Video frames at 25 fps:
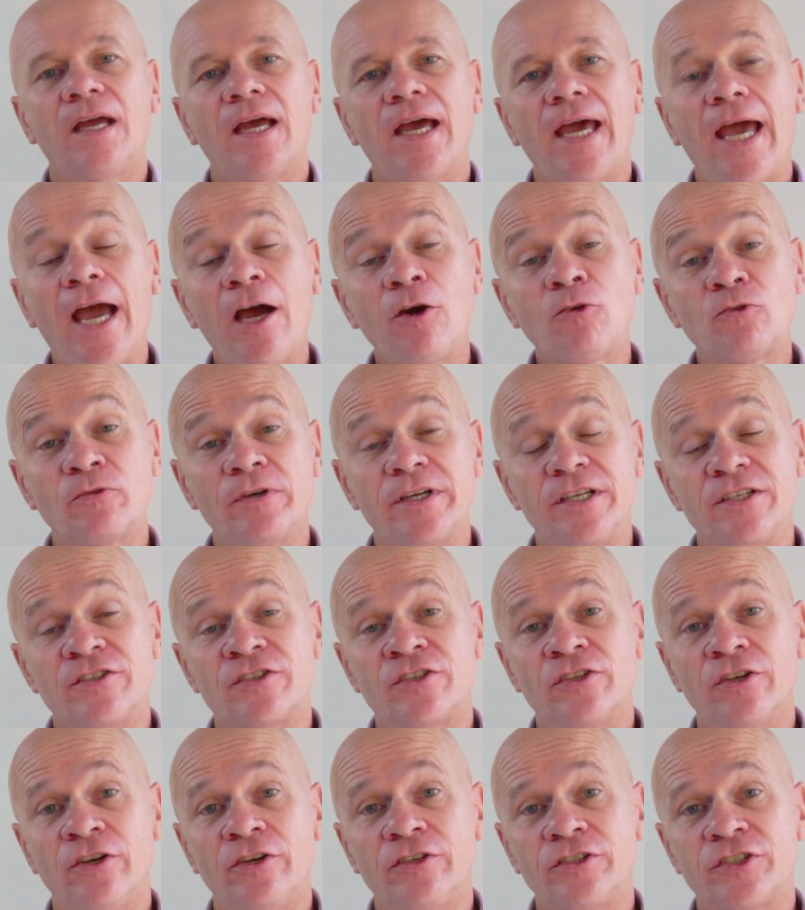Our
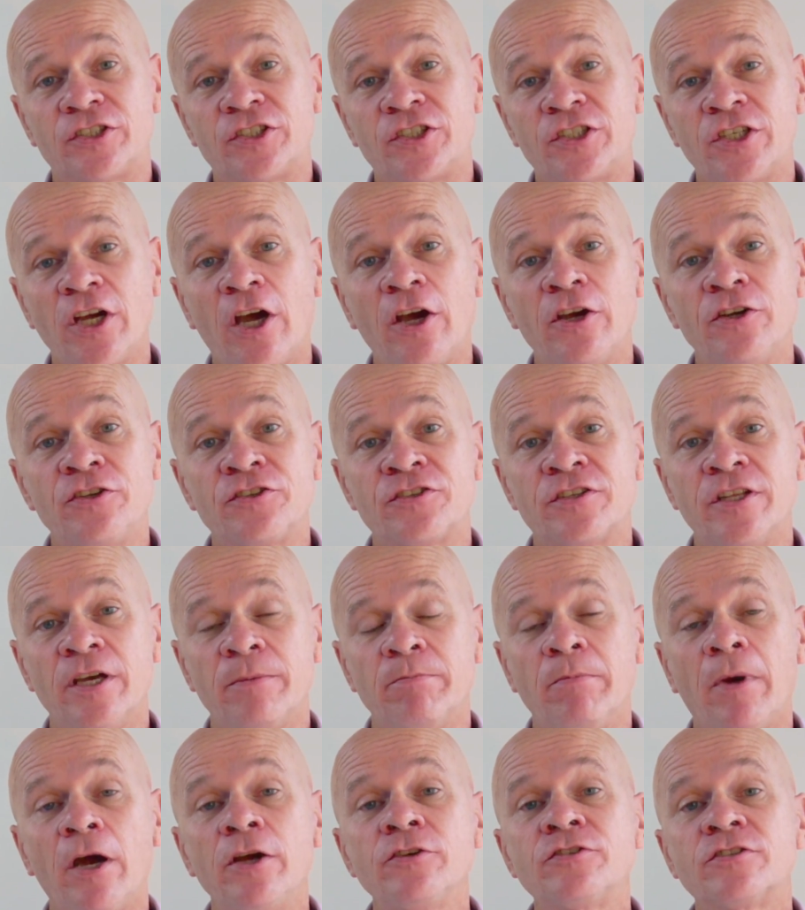research shows that
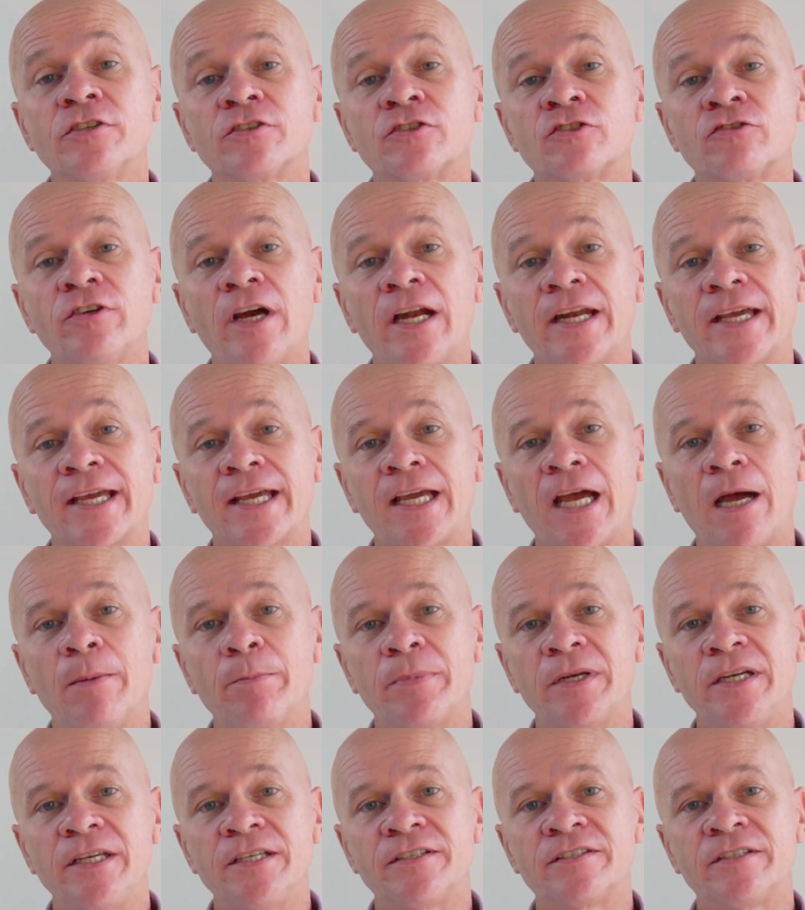most Australian
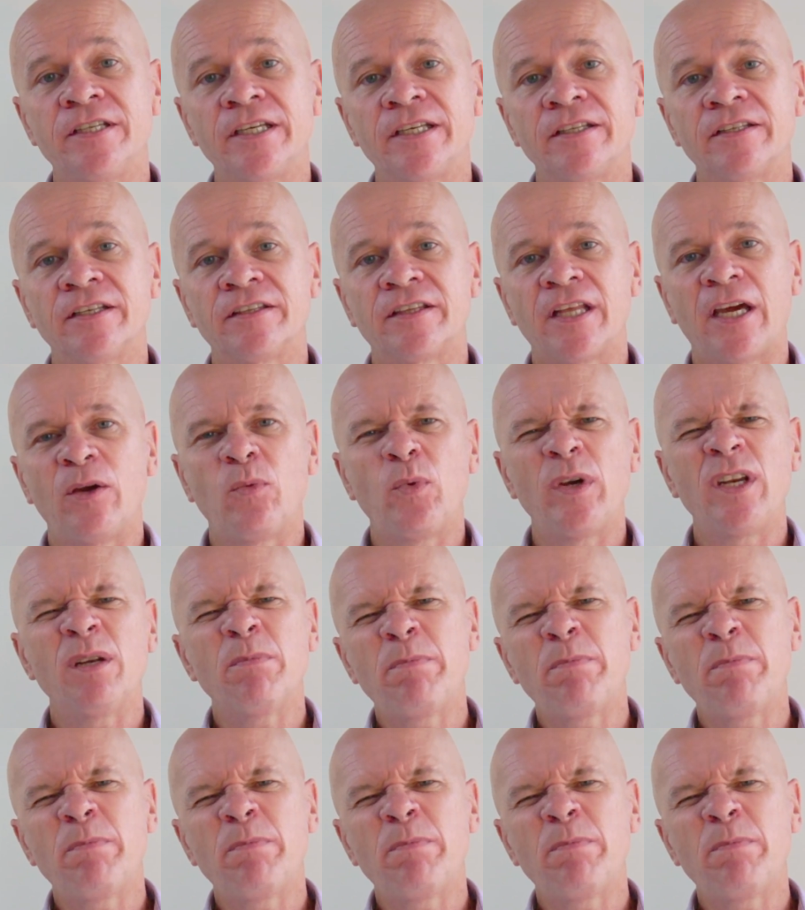companies think that they win